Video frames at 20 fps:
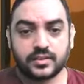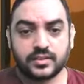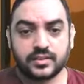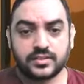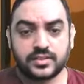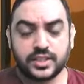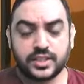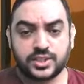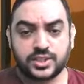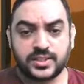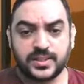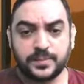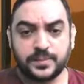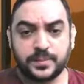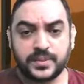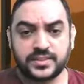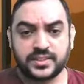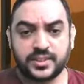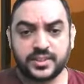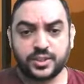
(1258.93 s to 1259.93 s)

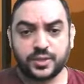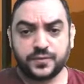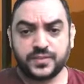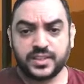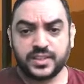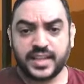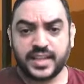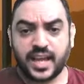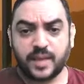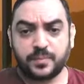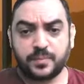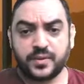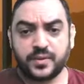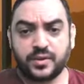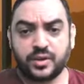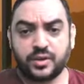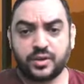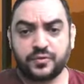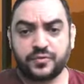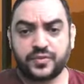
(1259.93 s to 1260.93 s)
60% of the
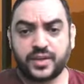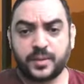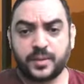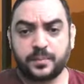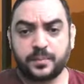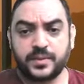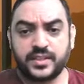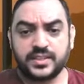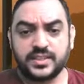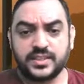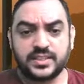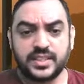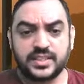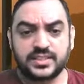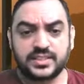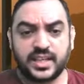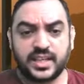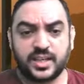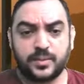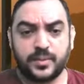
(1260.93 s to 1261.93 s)
capital of company C
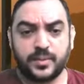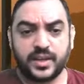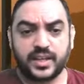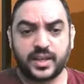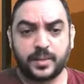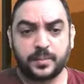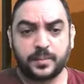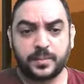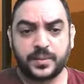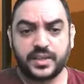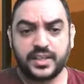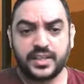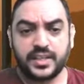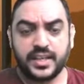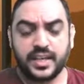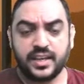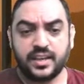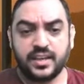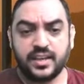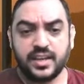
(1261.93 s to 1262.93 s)
is held by company
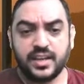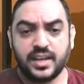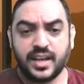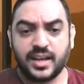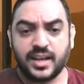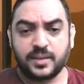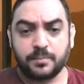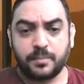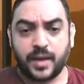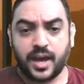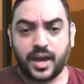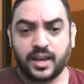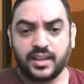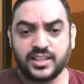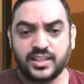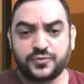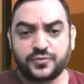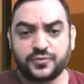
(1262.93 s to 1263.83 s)
A and balance